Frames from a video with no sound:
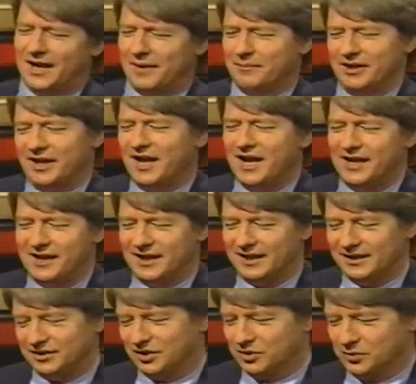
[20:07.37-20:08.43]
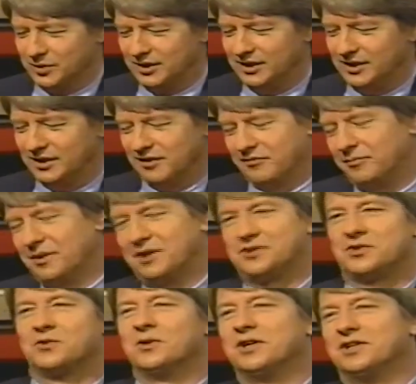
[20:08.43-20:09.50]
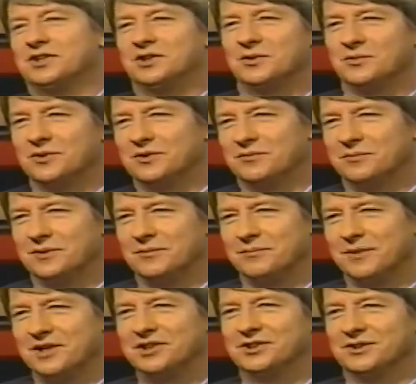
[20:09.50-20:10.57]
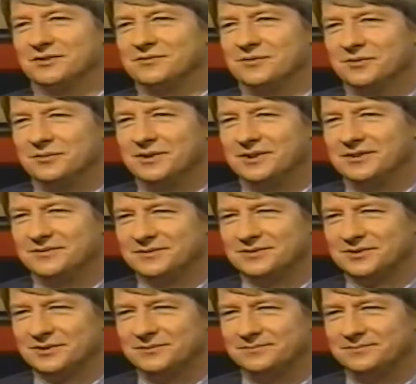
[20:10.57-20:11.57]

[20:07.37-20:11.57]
I mean, any degree of maturation would have been major for me. So.